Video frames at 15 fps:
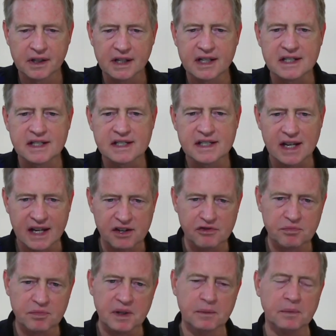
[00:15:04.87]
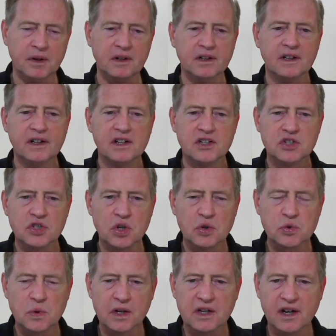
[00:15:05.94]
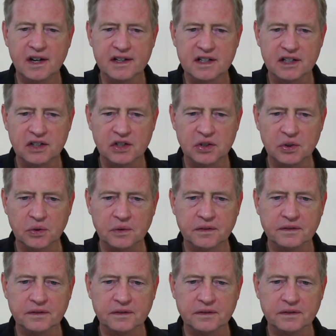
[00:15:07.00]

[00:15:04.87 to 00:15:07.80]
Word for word: it can save people, shows what God can do.